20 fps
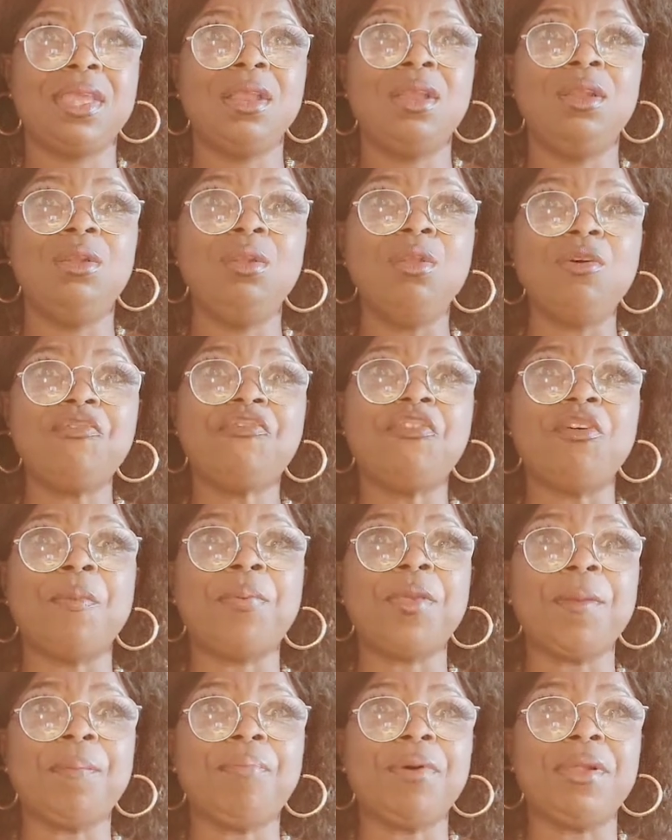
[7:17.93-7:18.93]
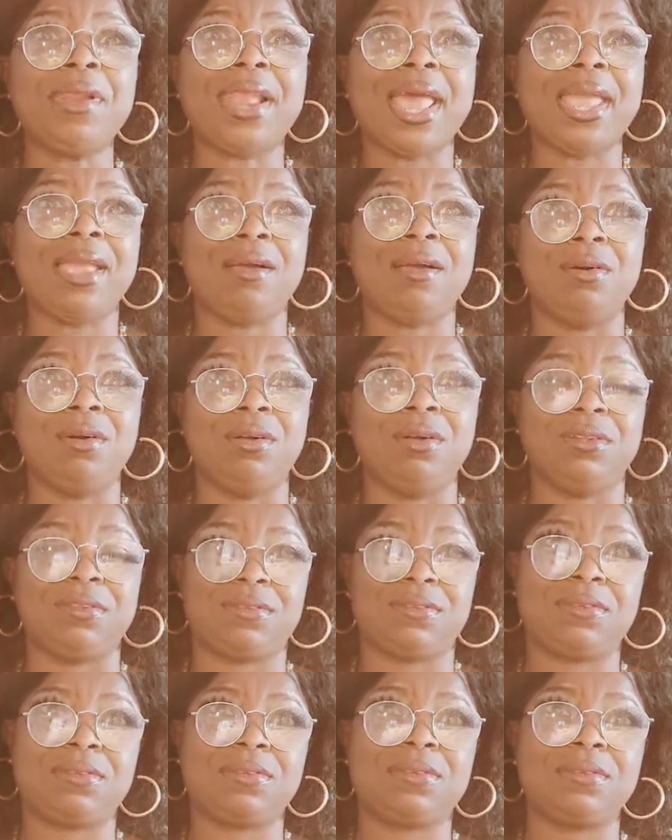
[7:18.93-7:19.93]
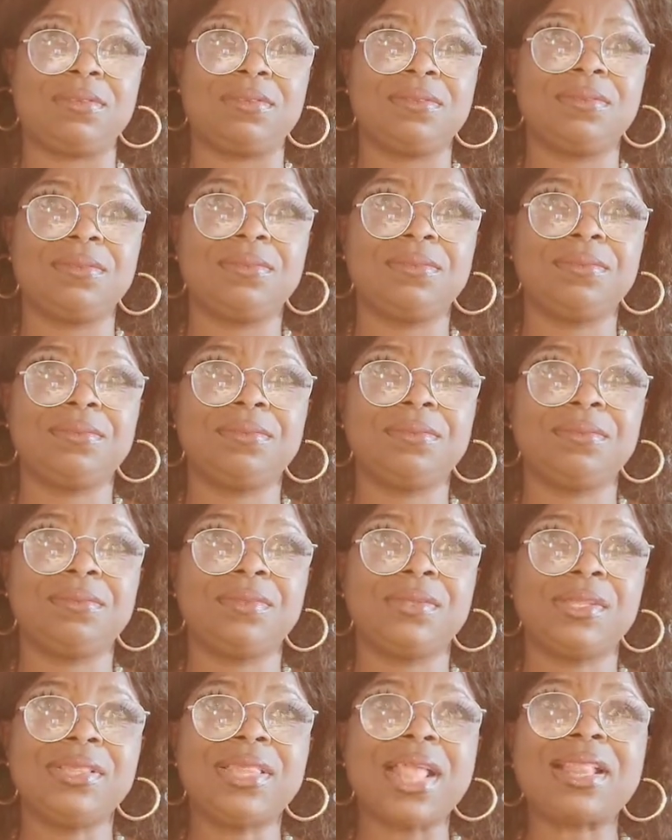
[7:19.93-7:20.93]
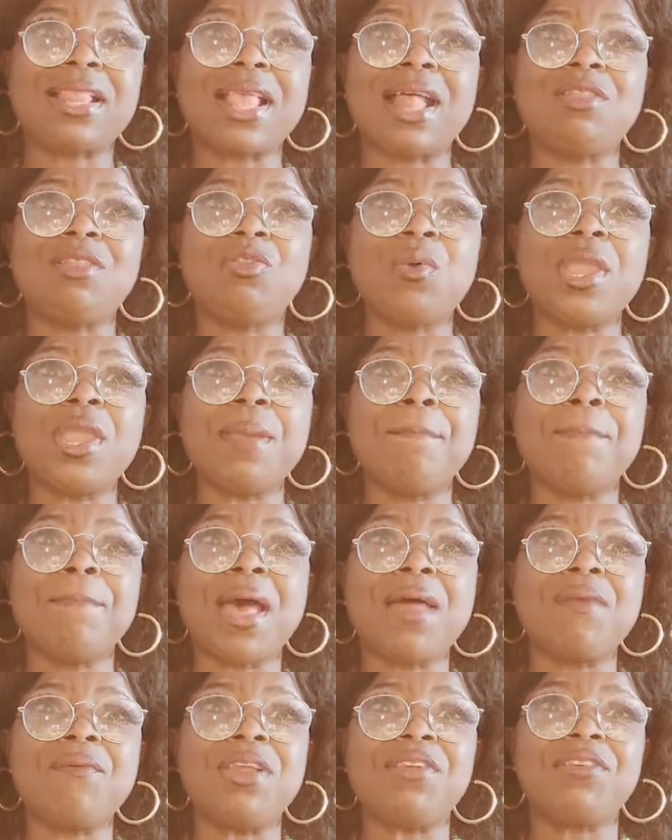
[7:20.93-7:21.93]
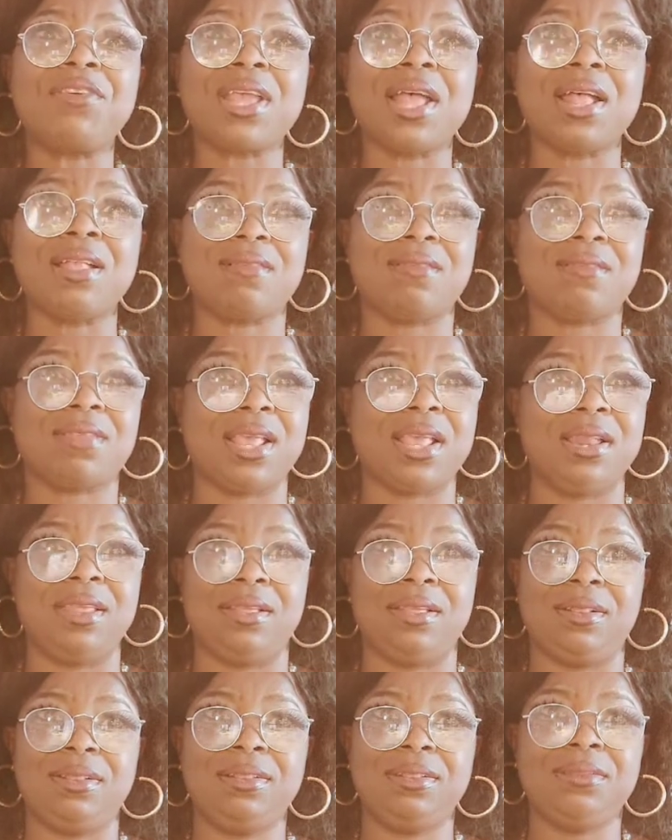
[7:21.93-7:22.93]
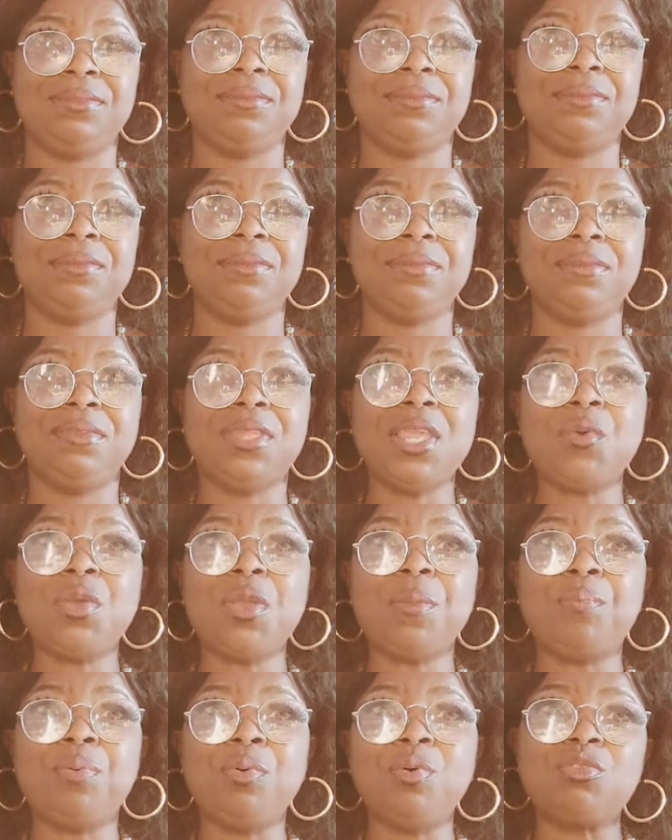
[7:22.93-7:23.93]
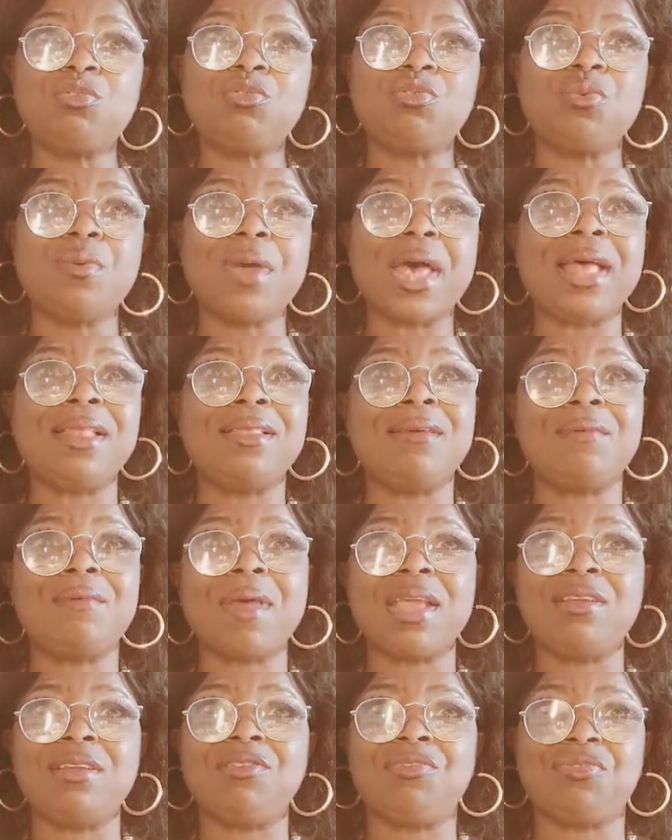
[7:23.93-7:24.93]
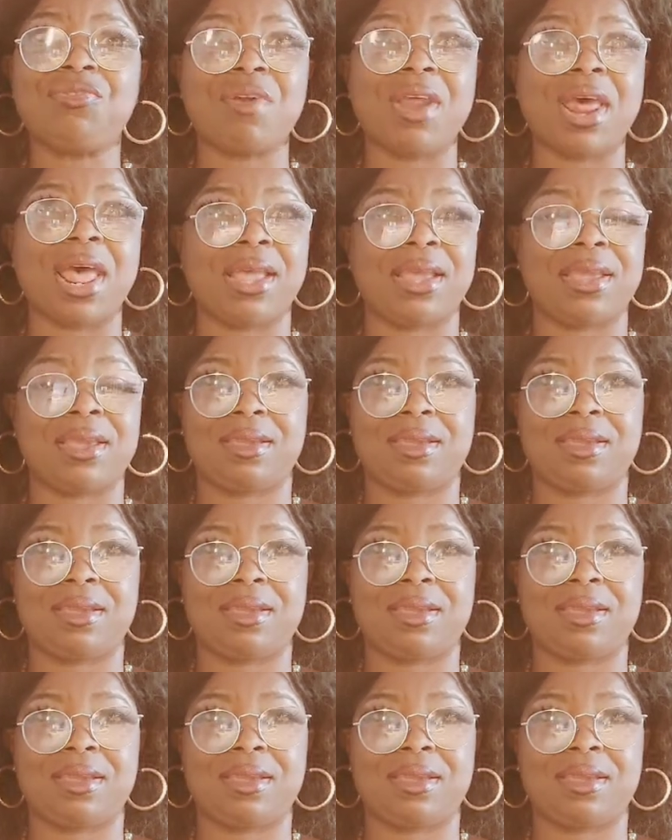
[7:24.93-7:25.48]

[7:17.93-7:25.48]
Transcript: Look for people like us that are doing marriage counseling. They will put you at the right track.